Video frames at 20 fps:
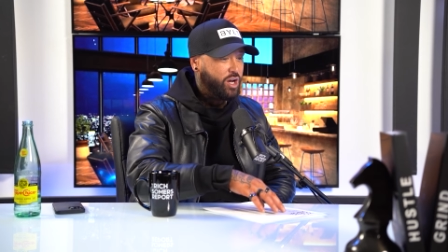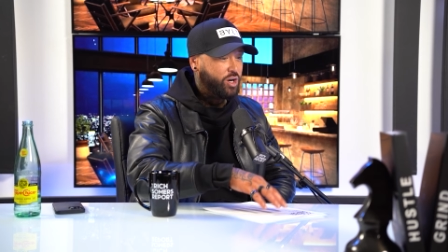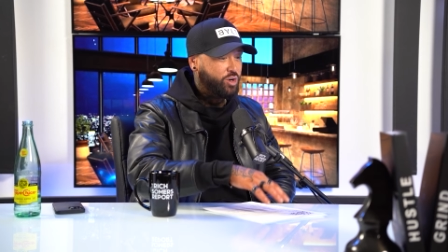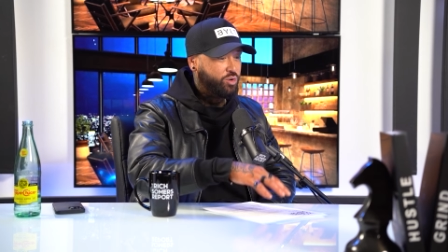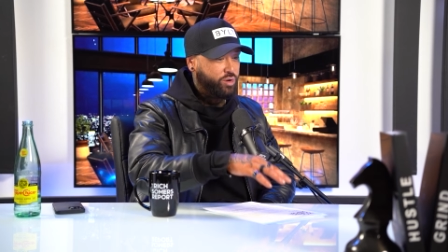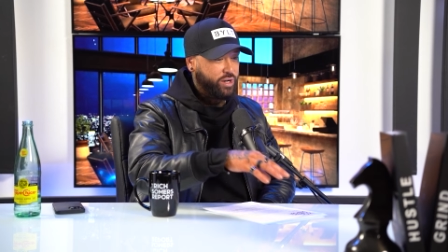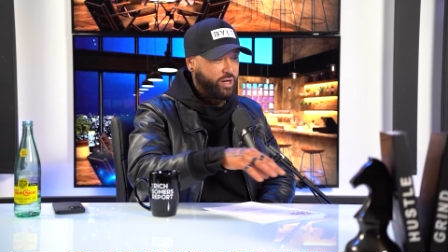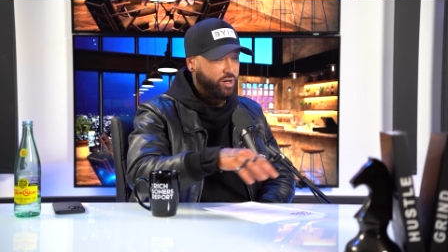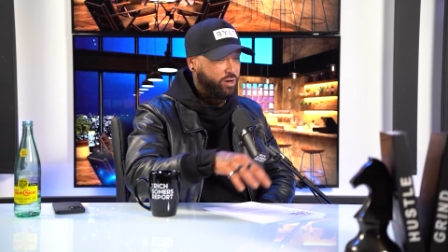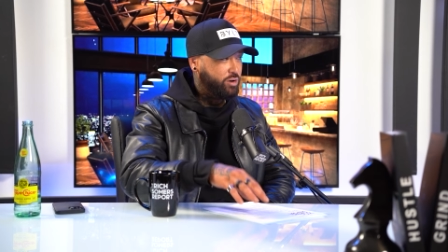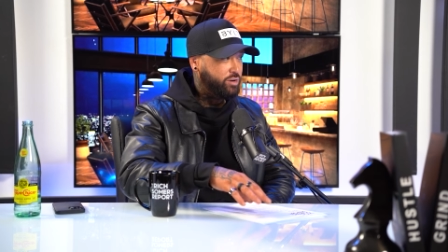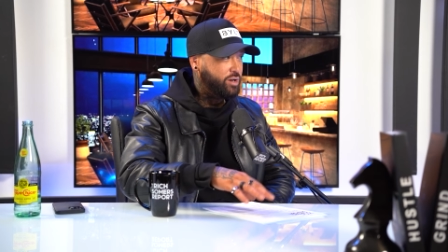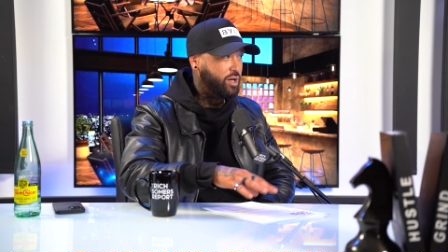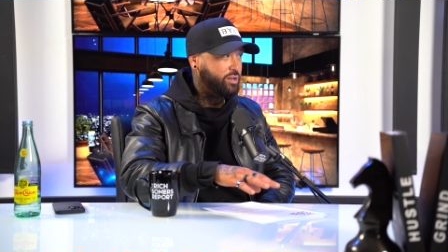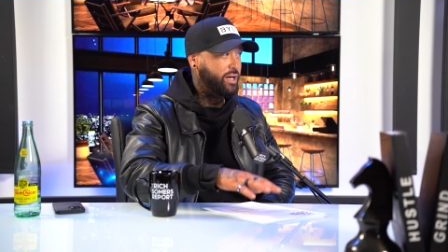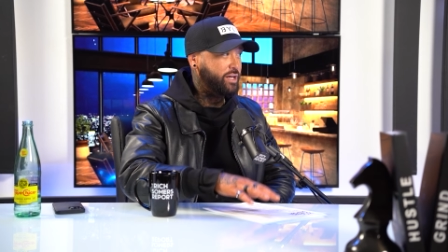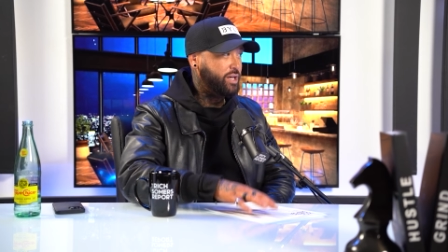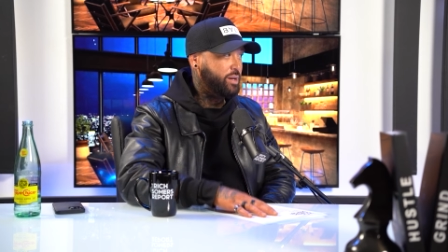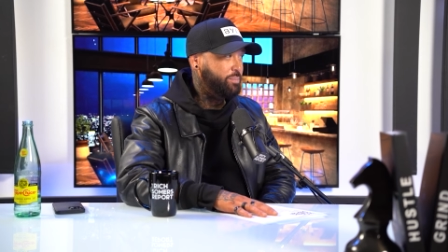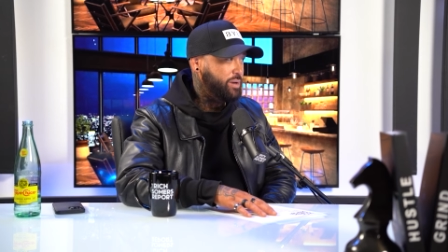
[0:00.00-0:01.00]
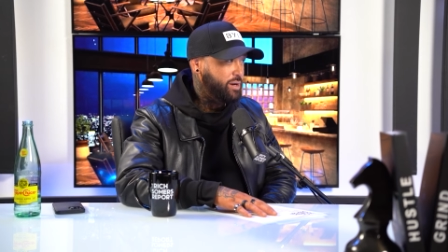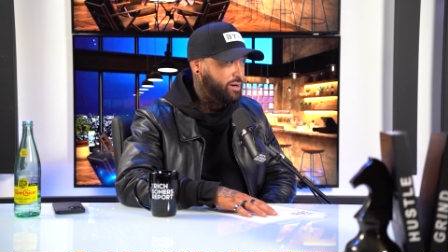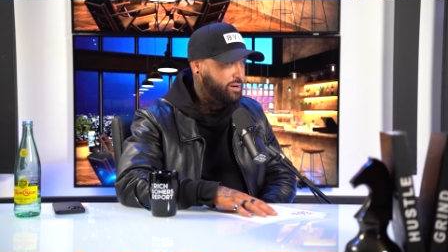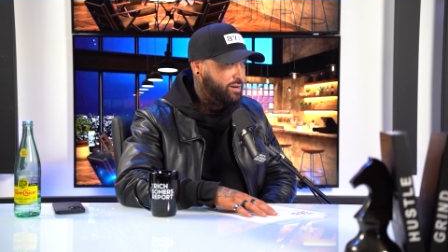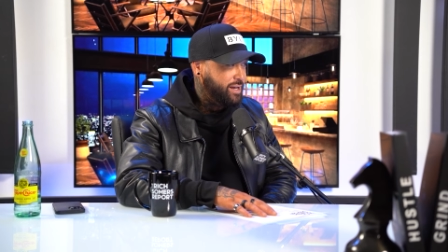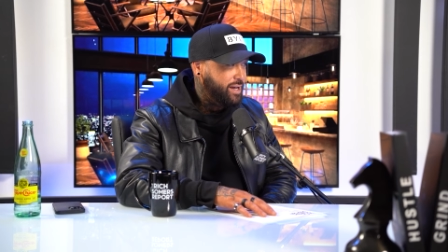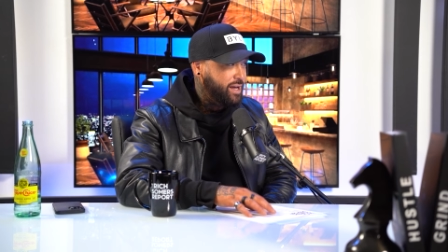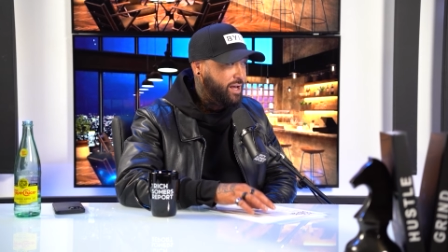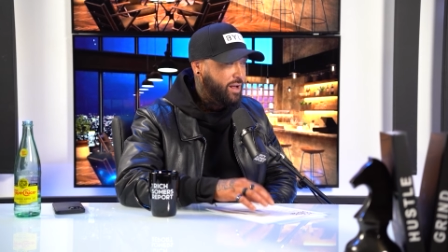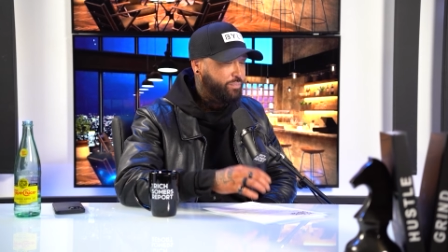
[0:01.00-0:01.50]
create your own online
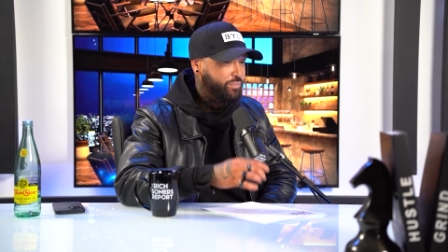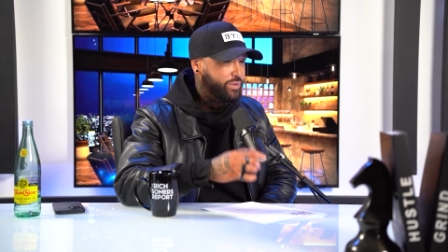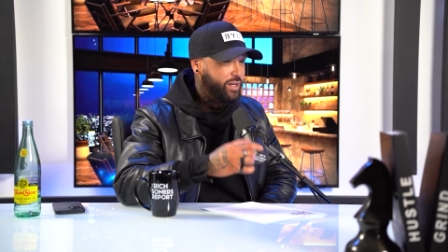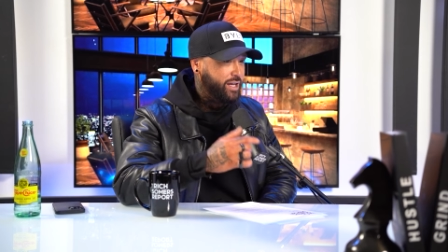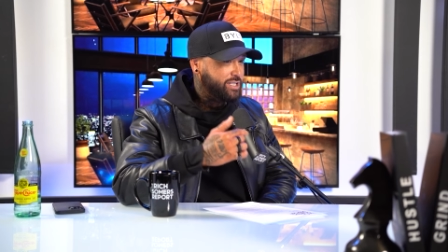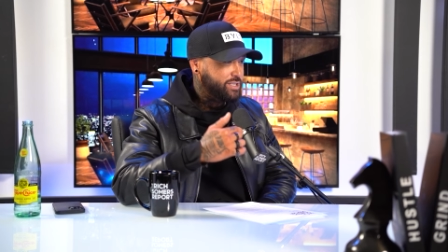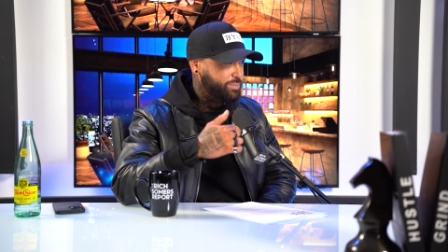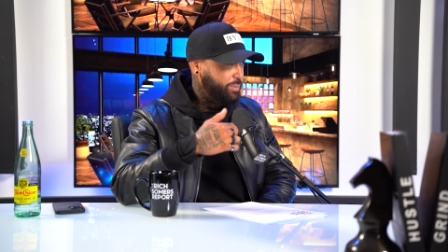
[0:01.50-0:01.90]
community, get